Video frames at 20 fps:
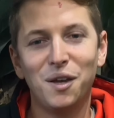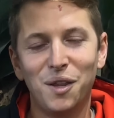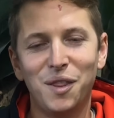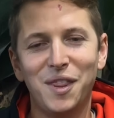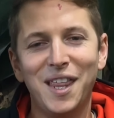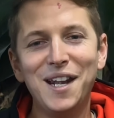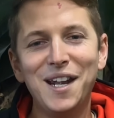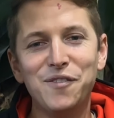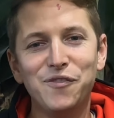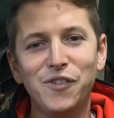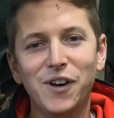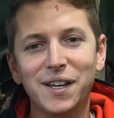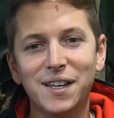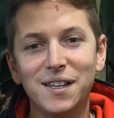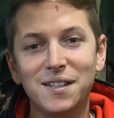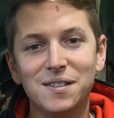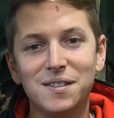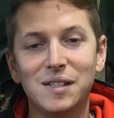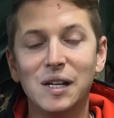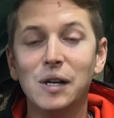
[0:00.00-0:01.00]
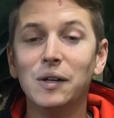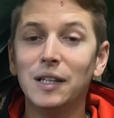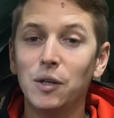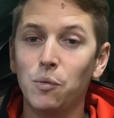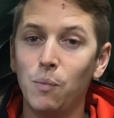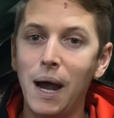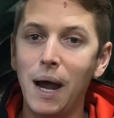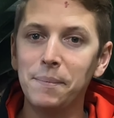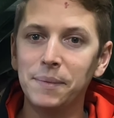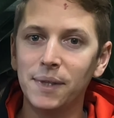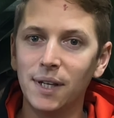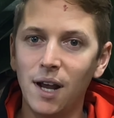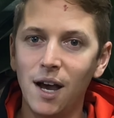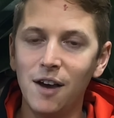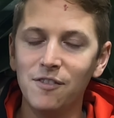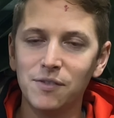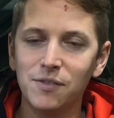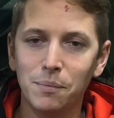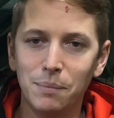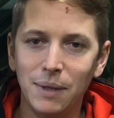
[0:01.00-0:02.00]
Then a fungus nearly wiped it
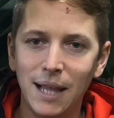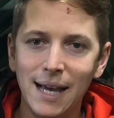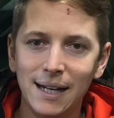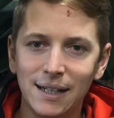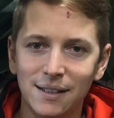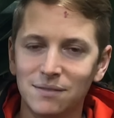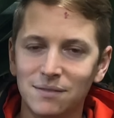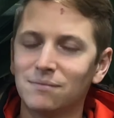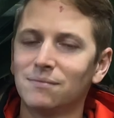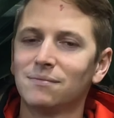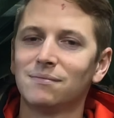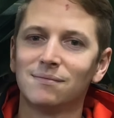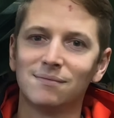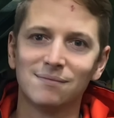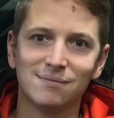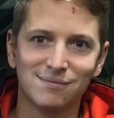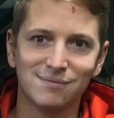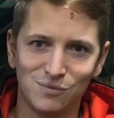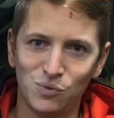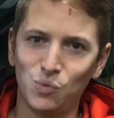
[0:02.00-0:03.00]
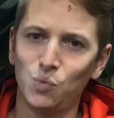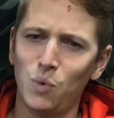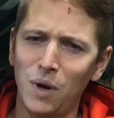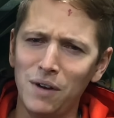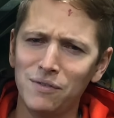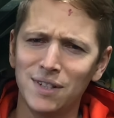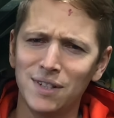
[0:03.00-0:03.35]
off the planet. Rough